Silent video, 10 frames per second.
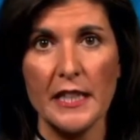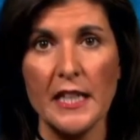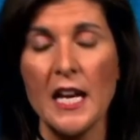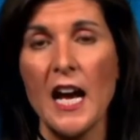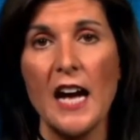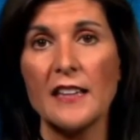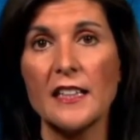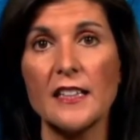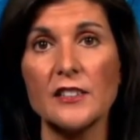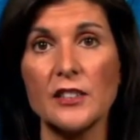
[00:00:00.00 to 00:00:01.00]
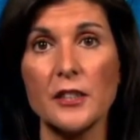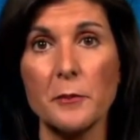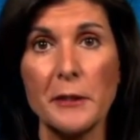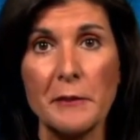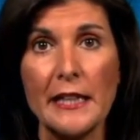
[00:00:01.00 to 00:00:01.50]
In person,
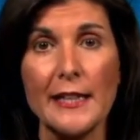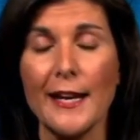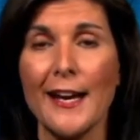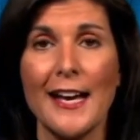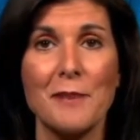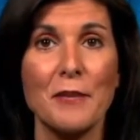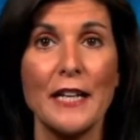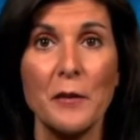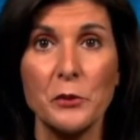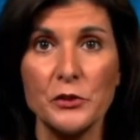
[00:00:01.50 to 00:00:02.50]
I tried to create a